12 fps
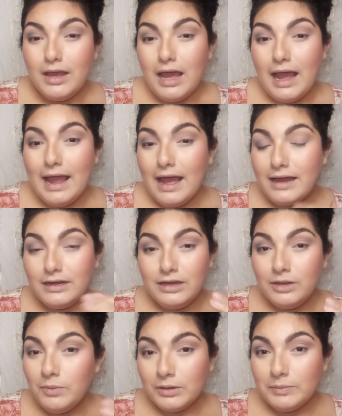I had a
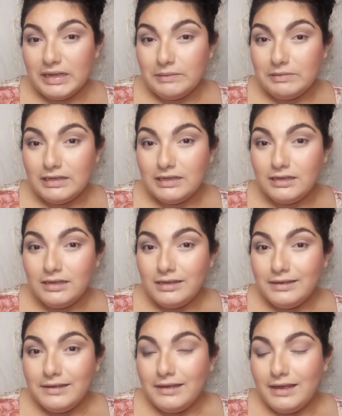newborn baby,
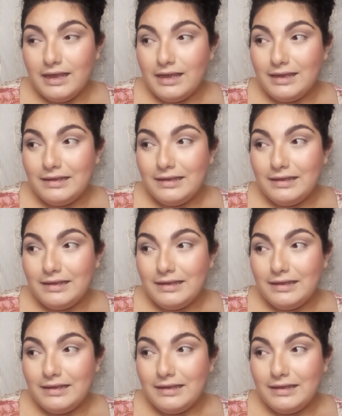and